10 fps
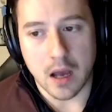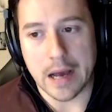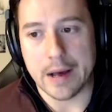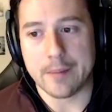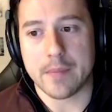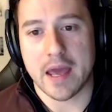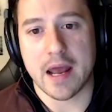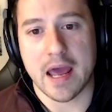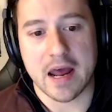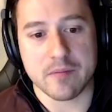And
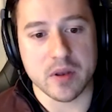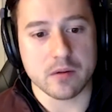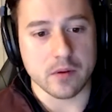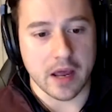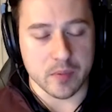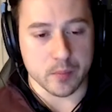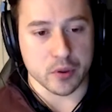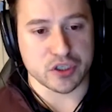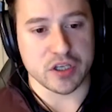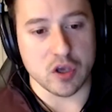I've been
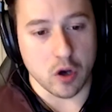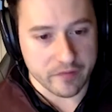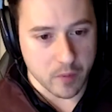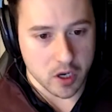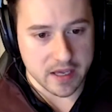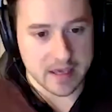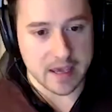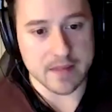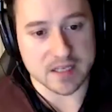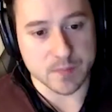pushing the off market
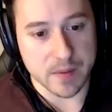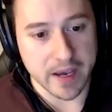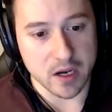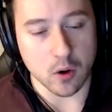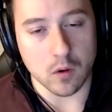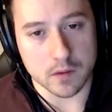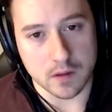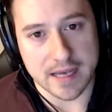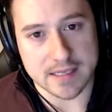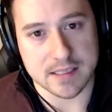game. That's been my goal in the
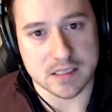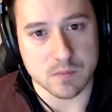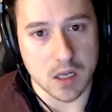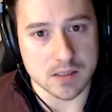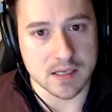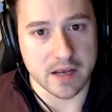last 6 months.